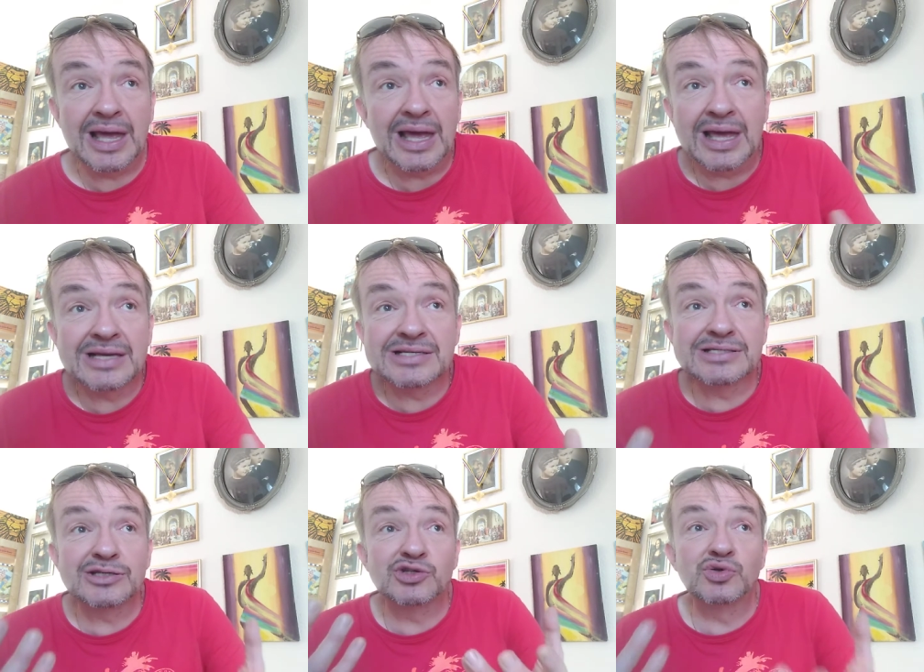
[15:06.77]

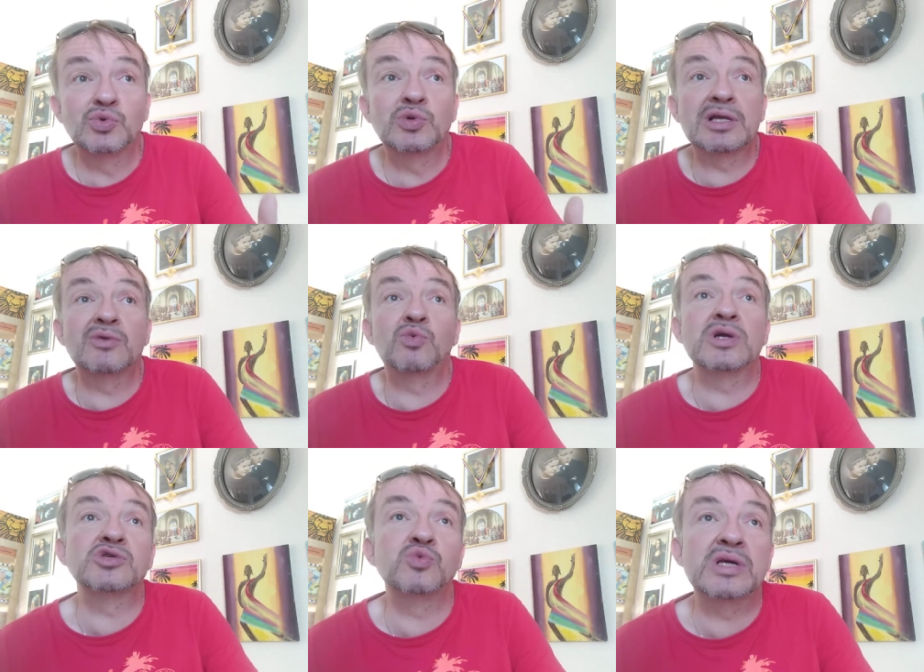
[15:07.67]
is the tool in
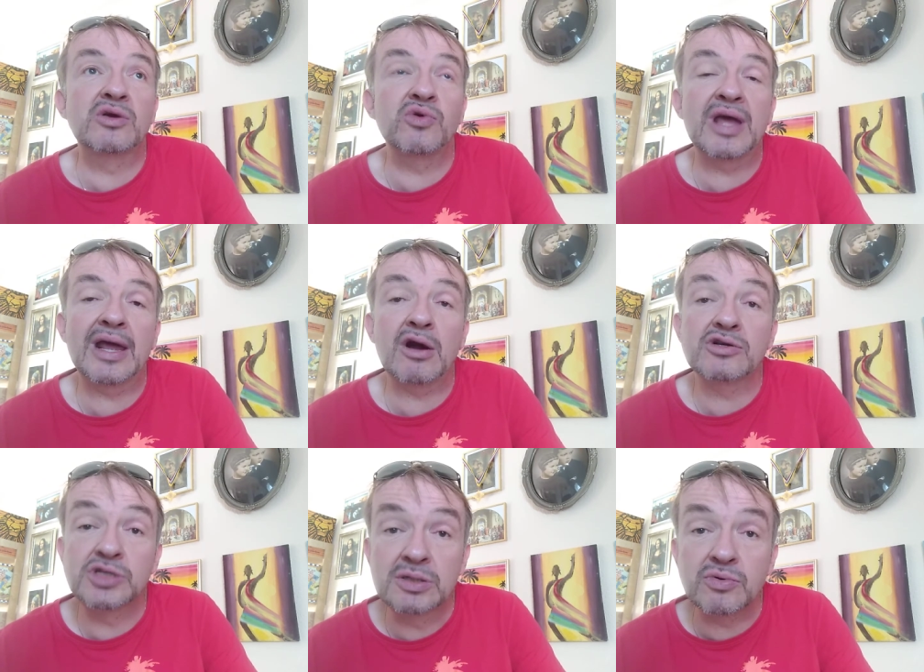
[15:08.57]
which we create our
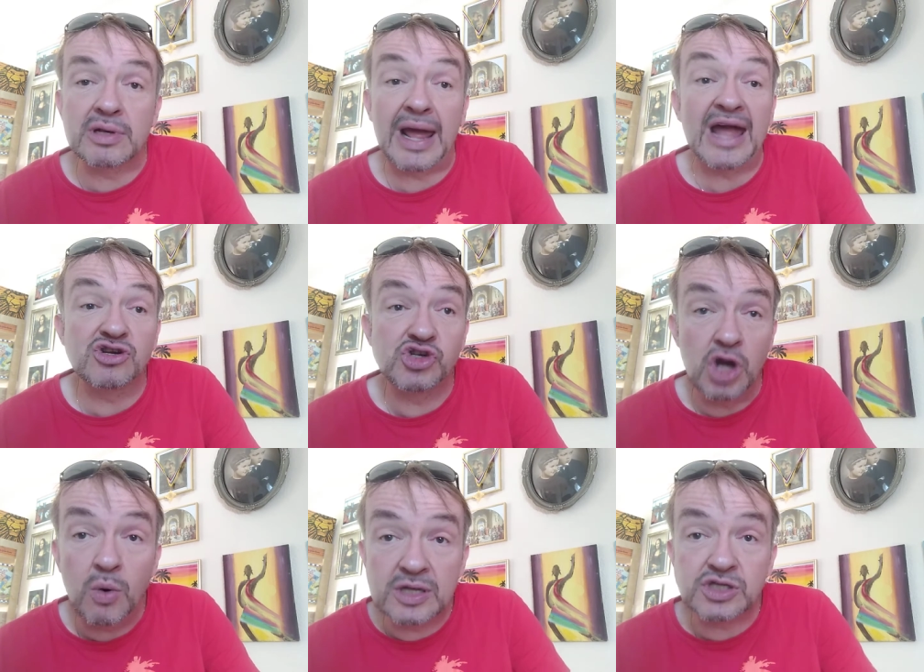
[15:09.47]
children and
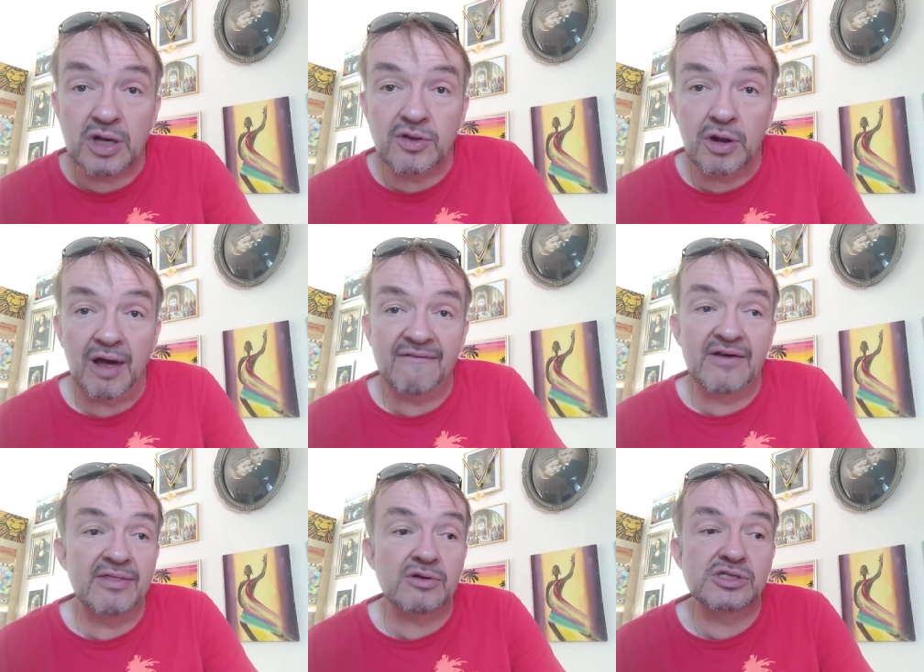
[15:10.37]
show each other love.
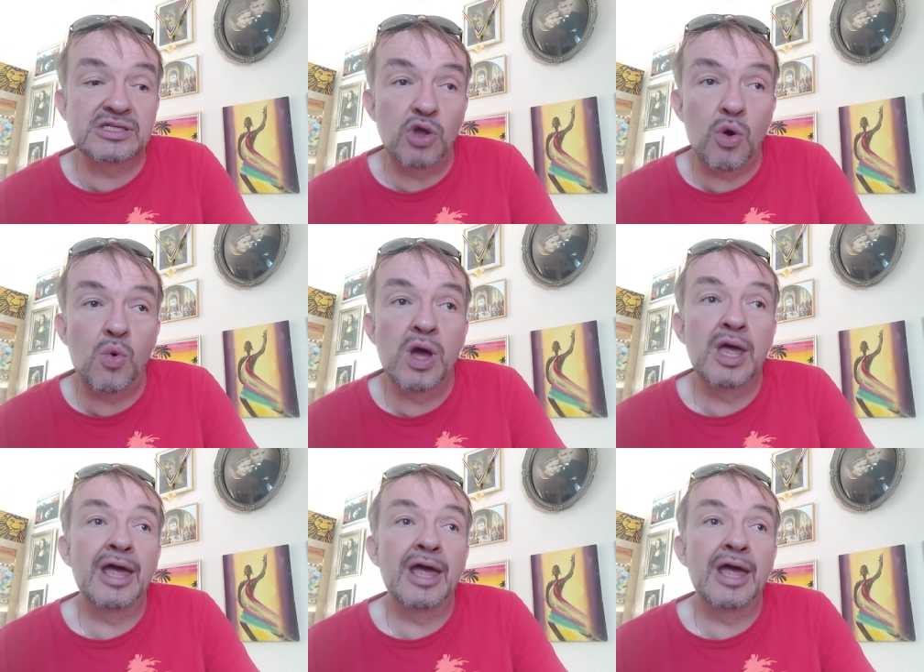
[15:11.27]
And there's no